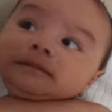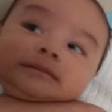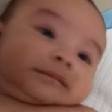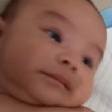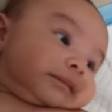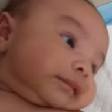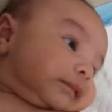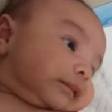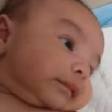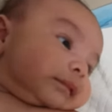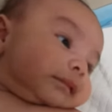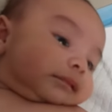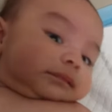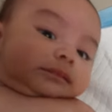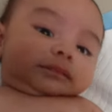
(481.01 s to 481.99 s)
here.
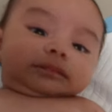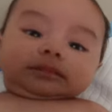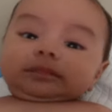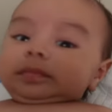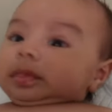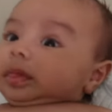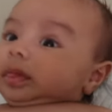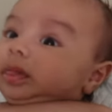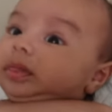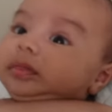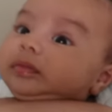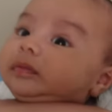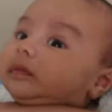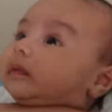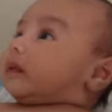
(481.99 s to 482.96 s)
His 2 month visit.
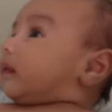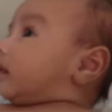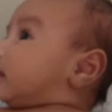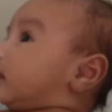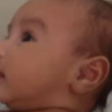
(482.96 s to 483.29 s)
He's 12